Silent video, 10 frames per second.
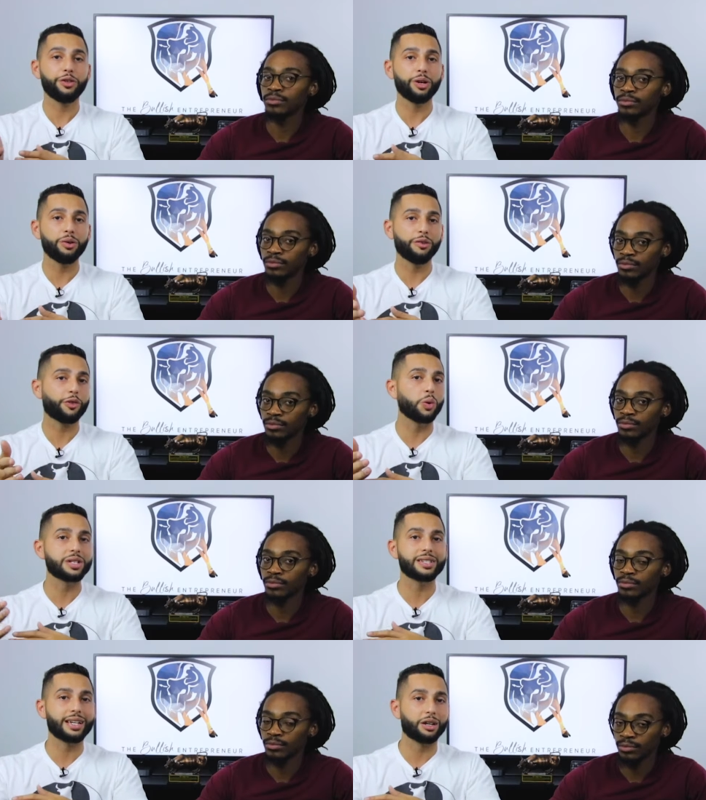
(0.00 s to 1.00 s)
Speaker 1: you don't, of
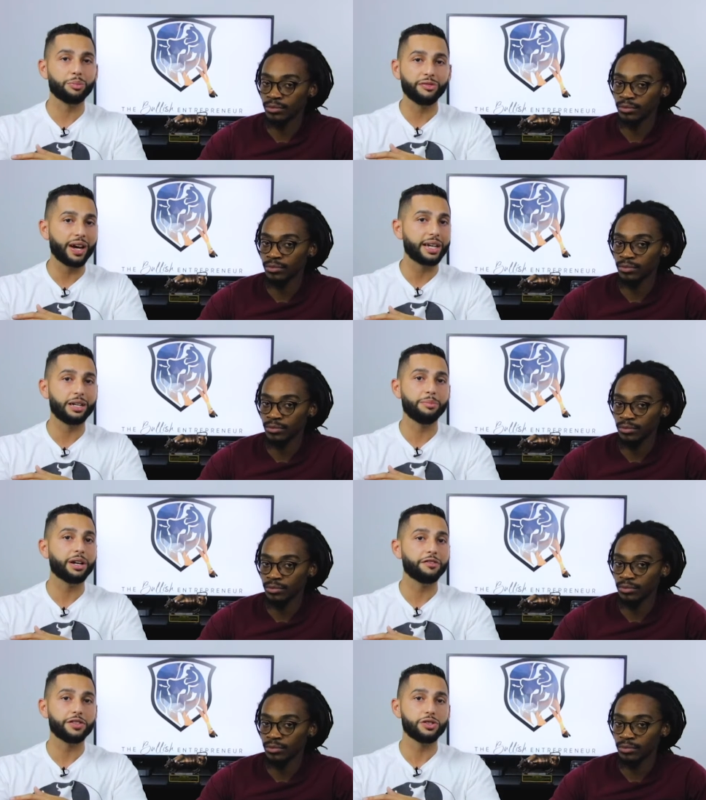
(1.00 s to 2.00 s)
course, it's not gonna provide any
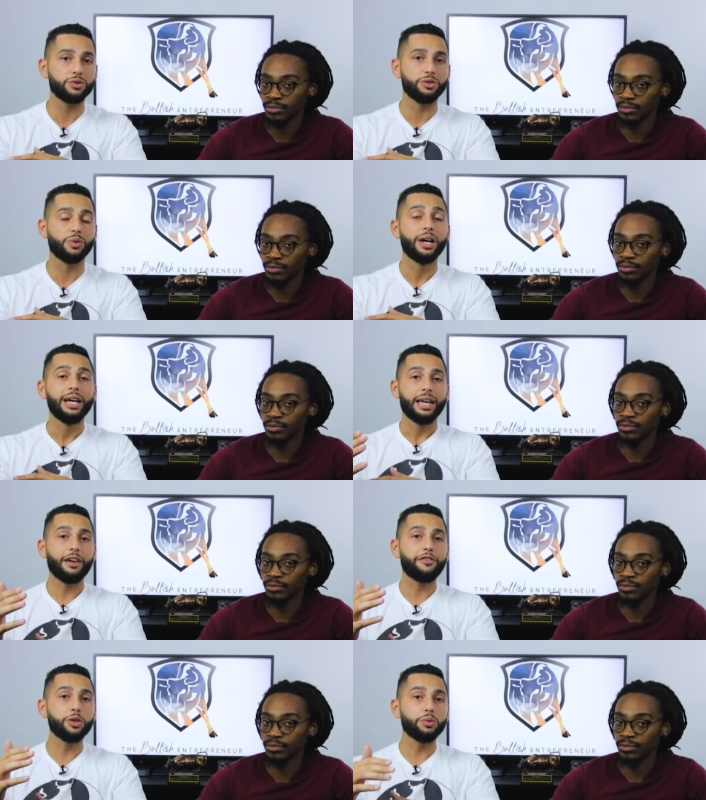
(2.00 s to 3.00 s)
benefit to you.
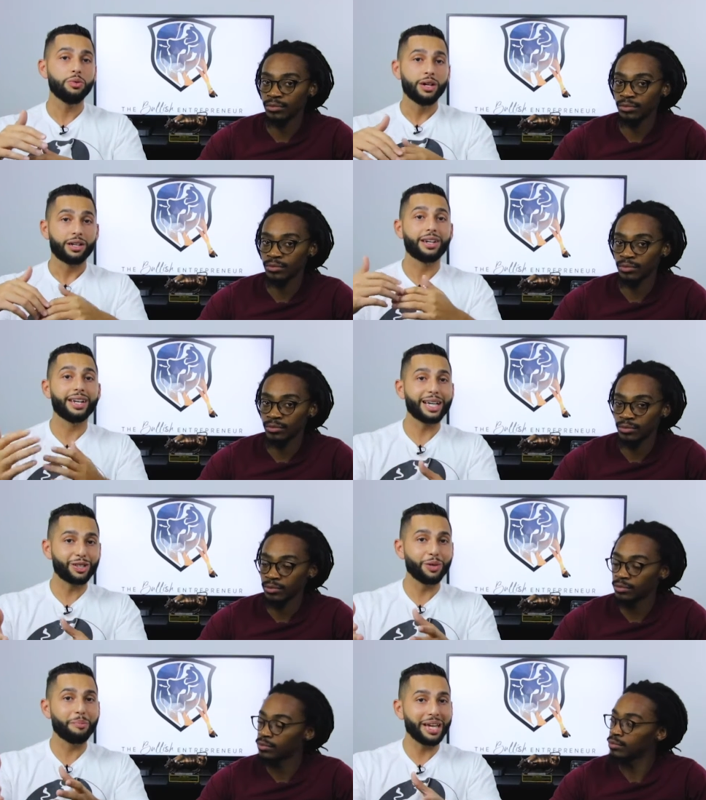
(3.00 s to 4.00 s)
If you
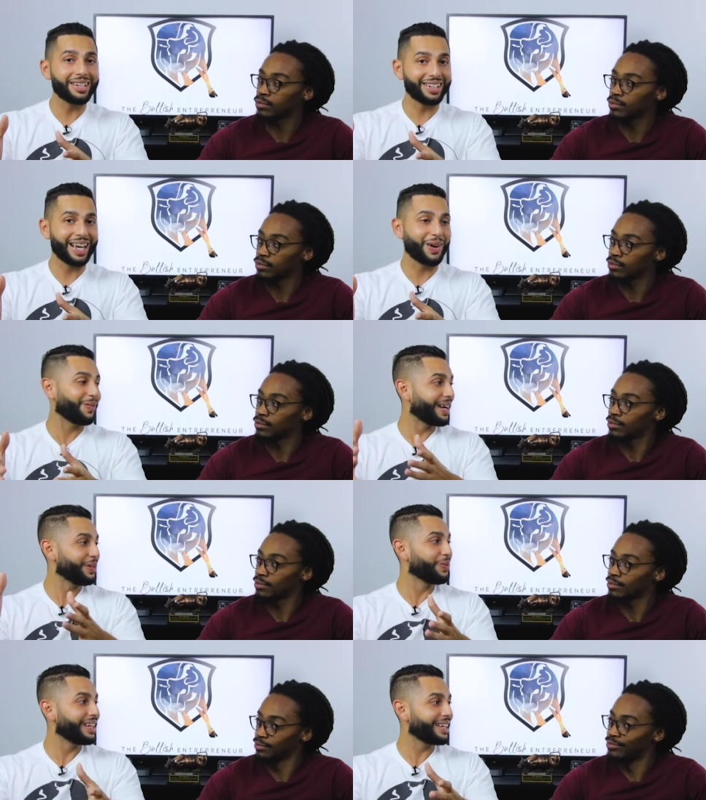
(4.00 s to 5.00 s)
connect your bank account, right,
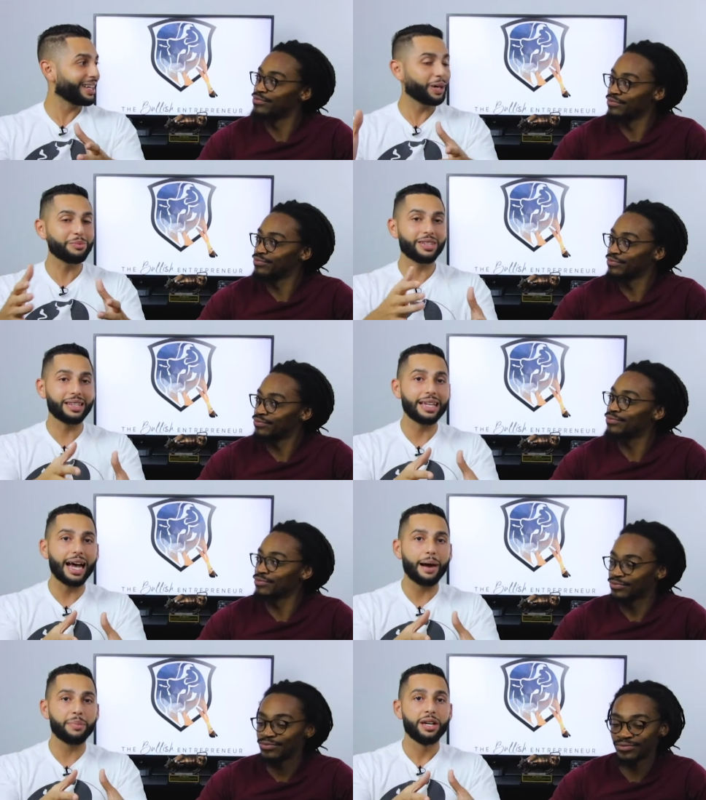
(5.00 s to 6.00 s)
you link it up to the
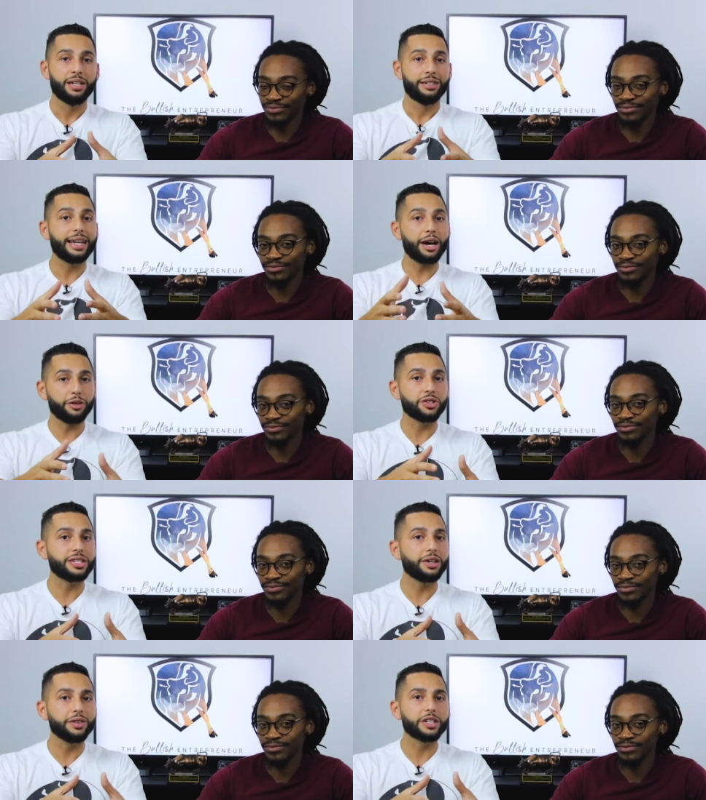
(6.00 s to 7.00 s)
app, now you're
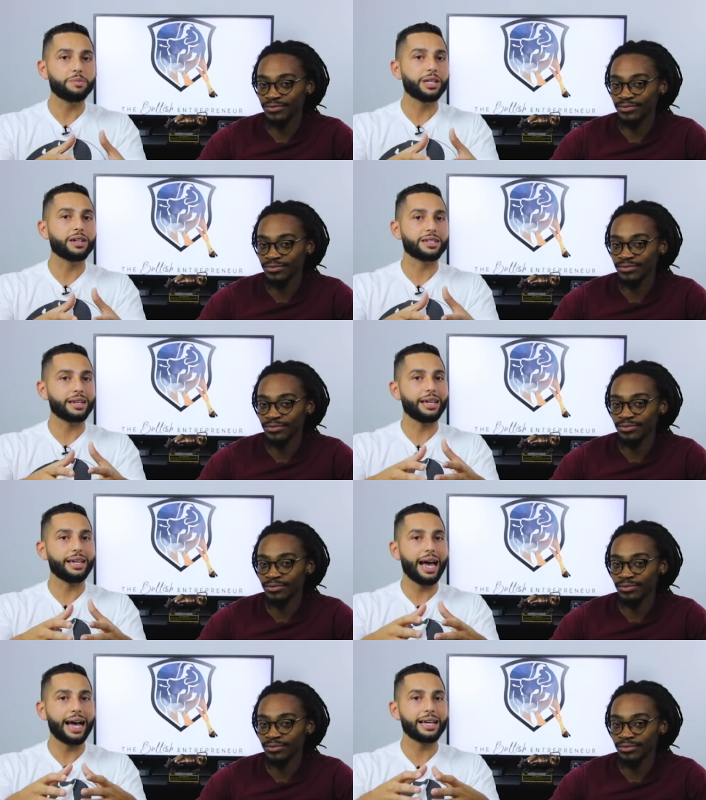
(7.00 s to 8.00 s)
serious because
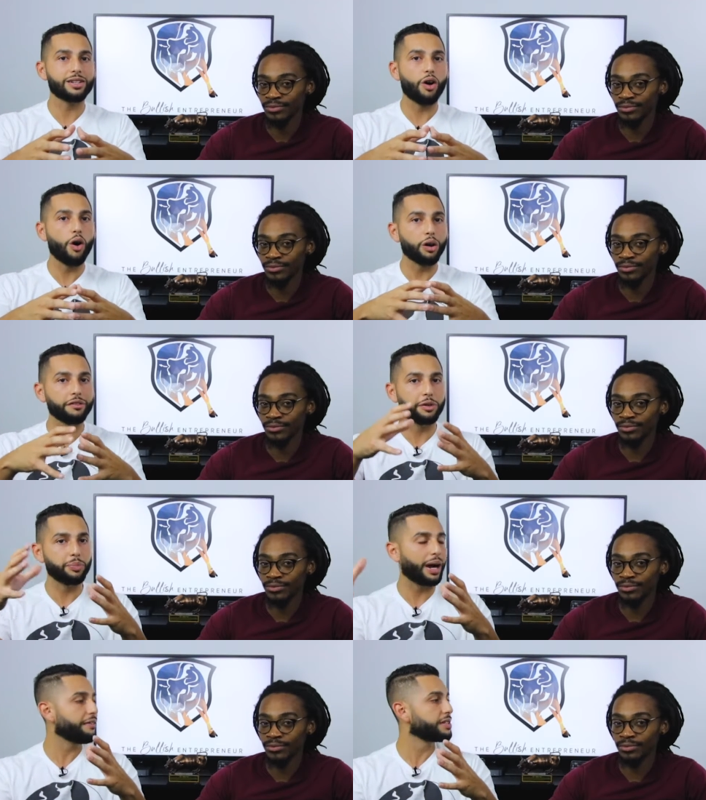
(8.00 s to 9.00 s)
it has all of your
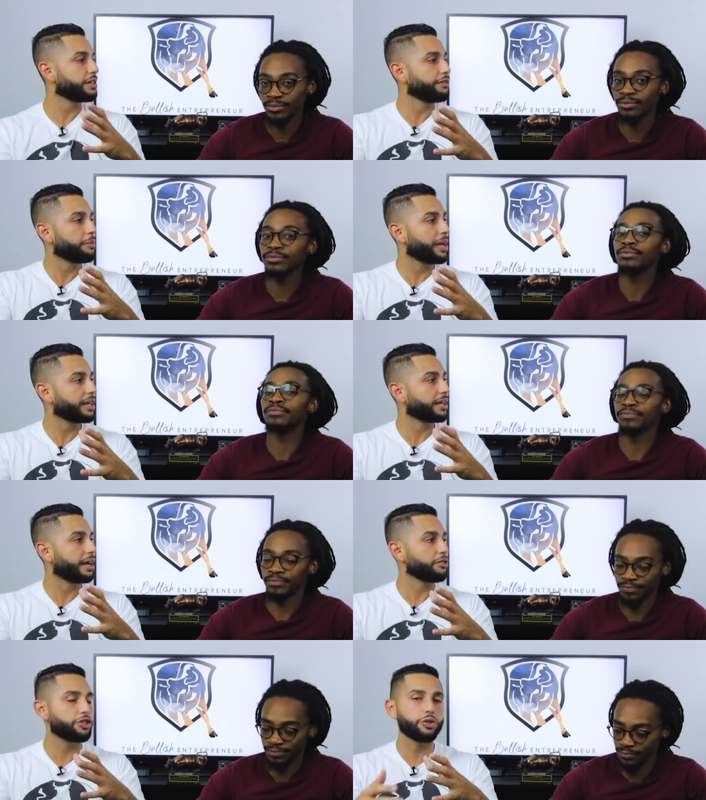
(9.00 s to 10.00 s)
privacy of your bank
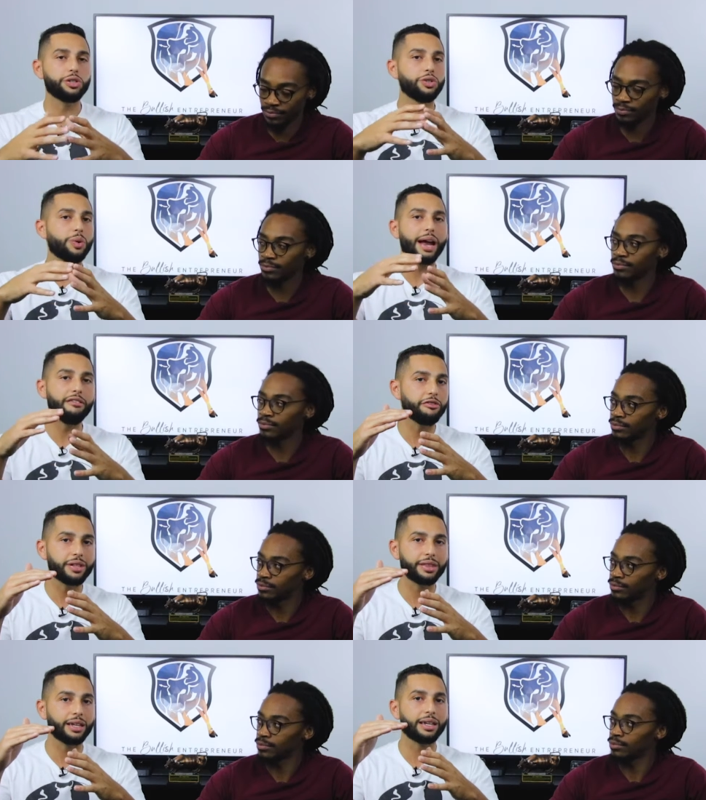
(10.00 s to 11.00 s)
account. It's showing you
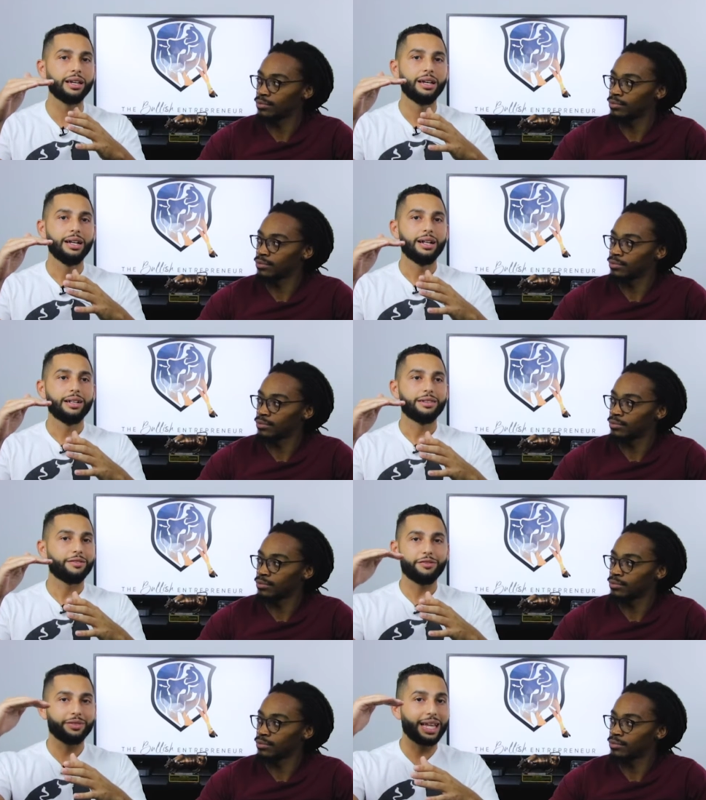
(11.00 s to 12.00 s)
everything
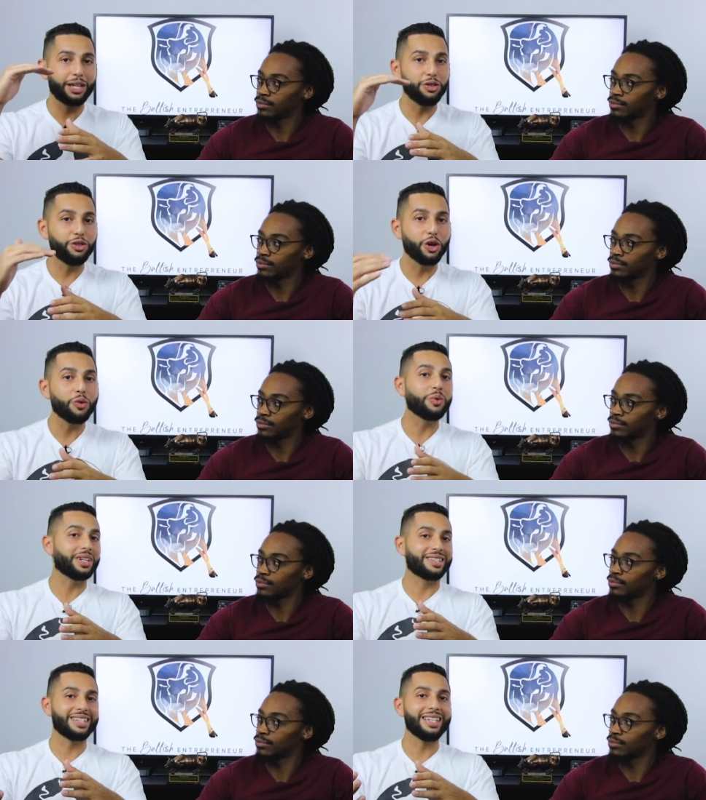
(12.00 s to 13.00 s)
that you don't want
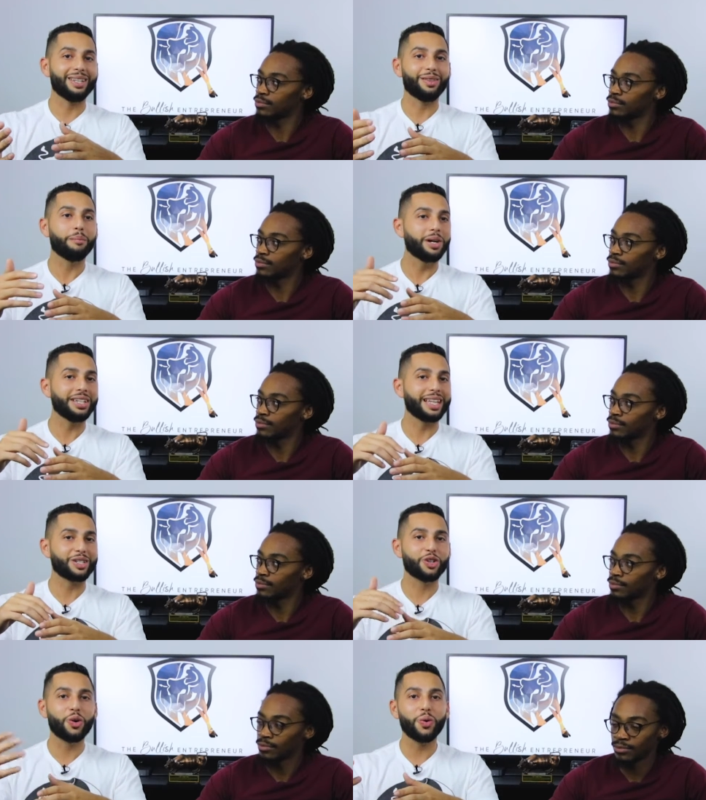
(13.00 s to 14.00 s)
to see the money
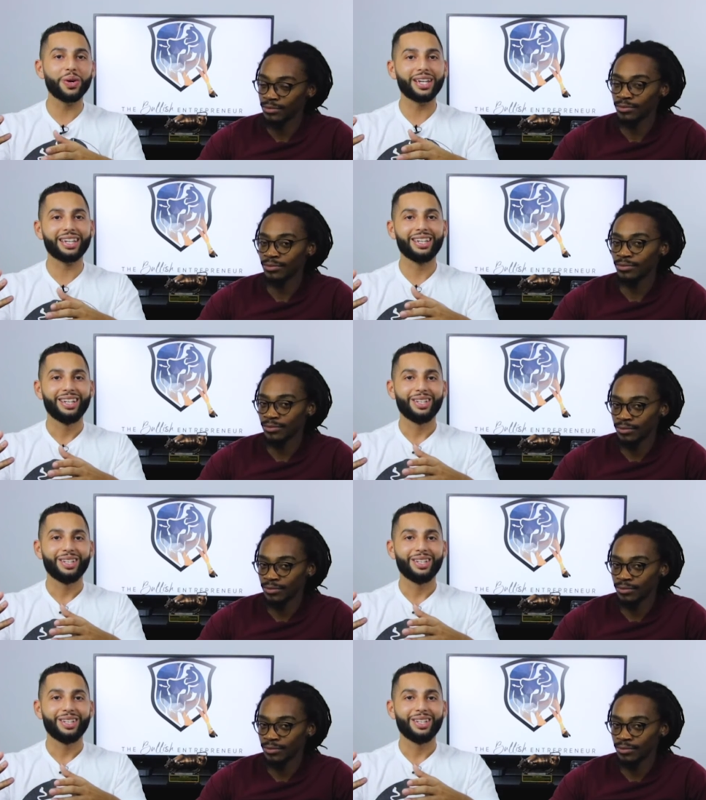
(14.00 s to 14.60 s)
that's going